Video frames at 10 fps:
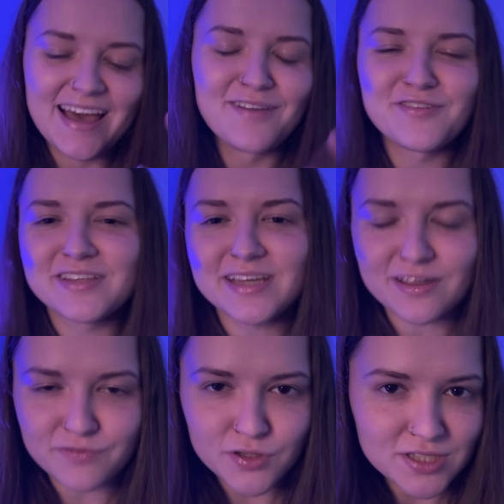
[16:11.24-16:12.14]
For the
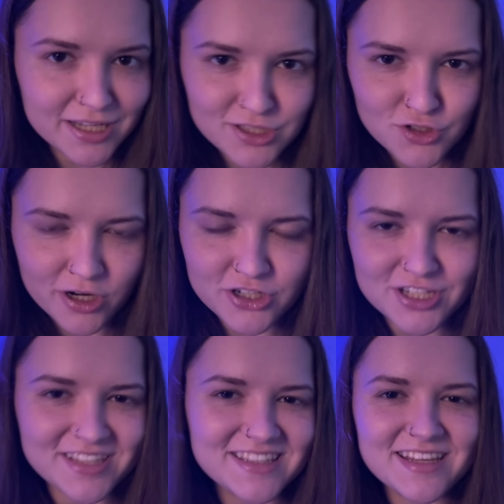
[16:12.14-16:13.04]
confusing
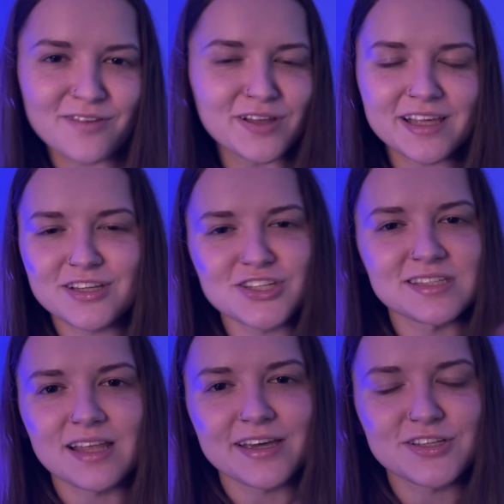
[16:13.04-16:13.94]
instructions, I really just
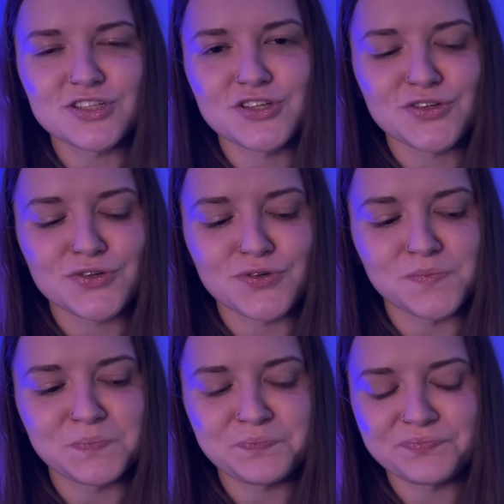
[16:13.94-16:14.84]
like to
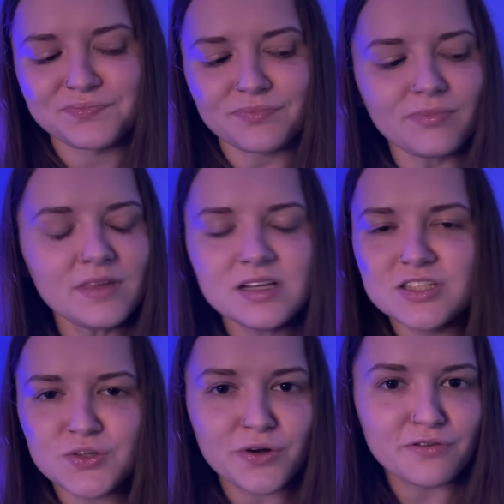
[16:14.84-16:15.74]

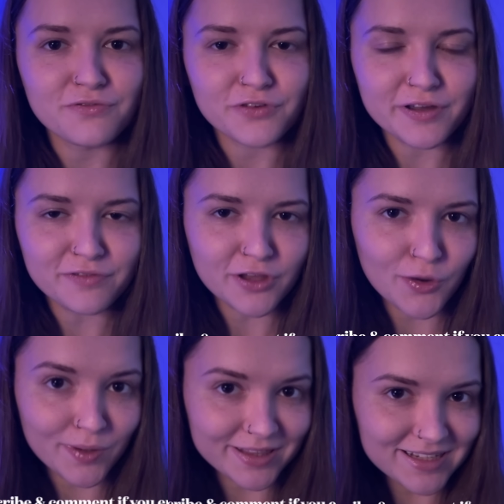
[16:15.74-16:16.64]
sort of free flow
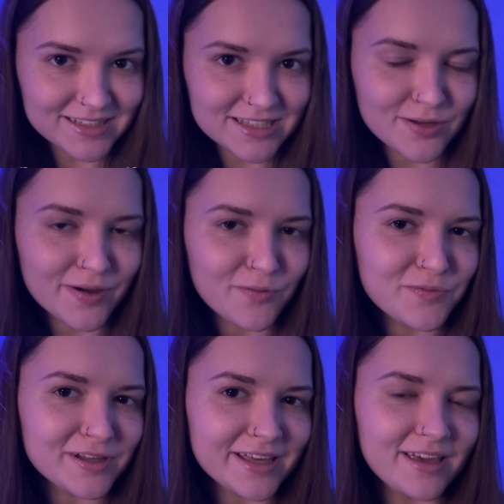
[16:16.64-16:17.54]
with it, so
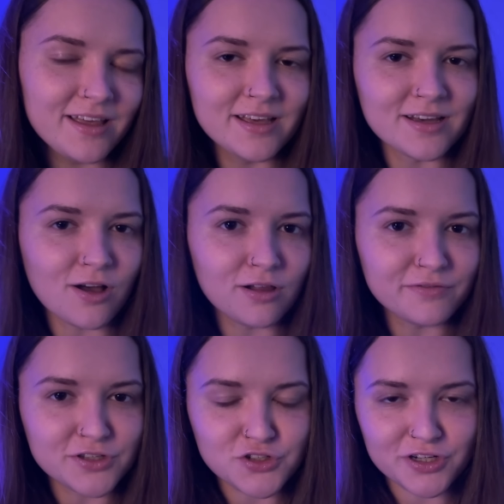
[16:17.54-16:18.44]
hopefully all of
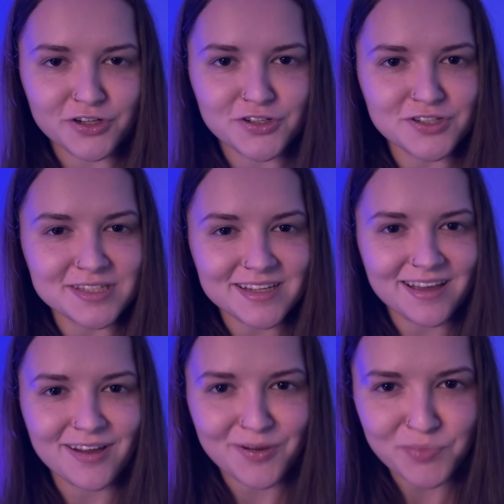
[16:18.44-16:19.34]
the triggers
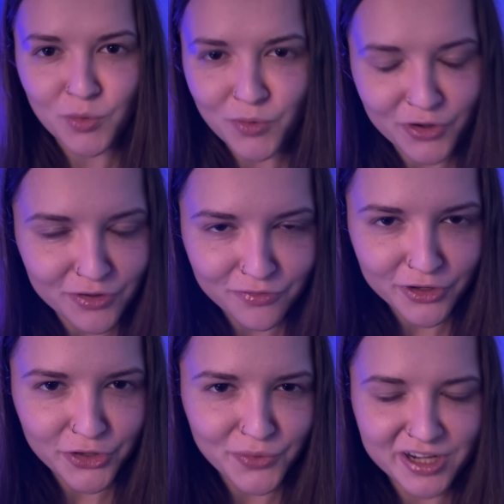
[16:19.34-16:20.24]
were good for
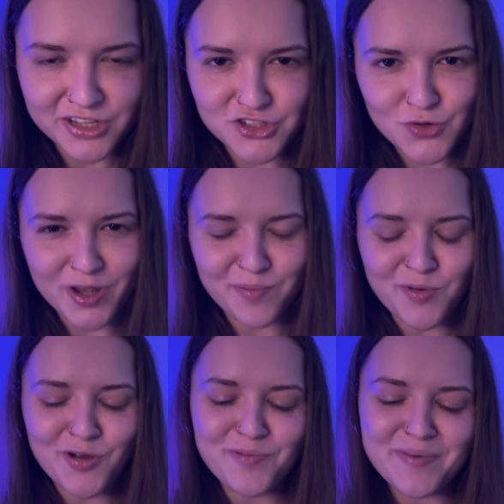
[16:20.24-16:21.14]
you and
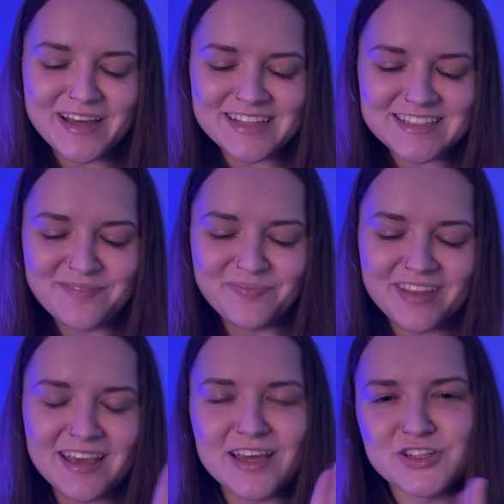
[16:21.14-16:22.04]
enjoyable, but
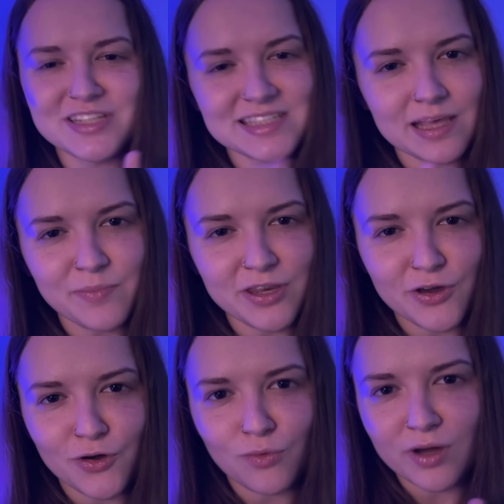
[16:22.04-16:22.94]
just let me
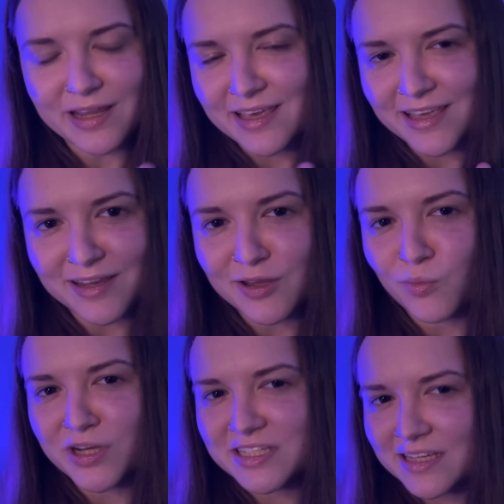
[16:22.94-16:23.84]
know what hit and
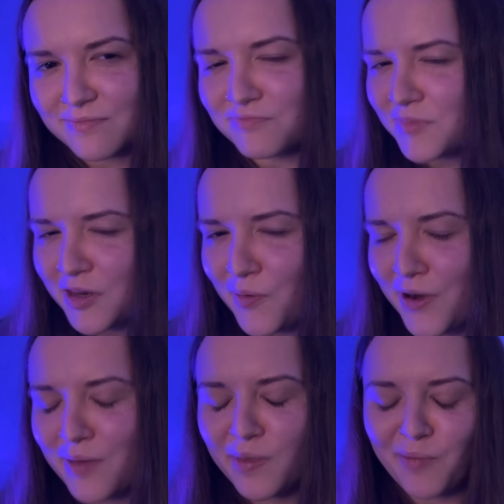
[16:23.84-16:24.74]
what didn't, you know what
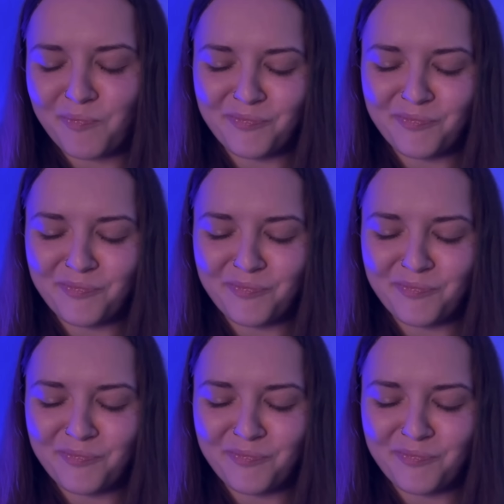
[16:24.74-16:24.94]
I mean?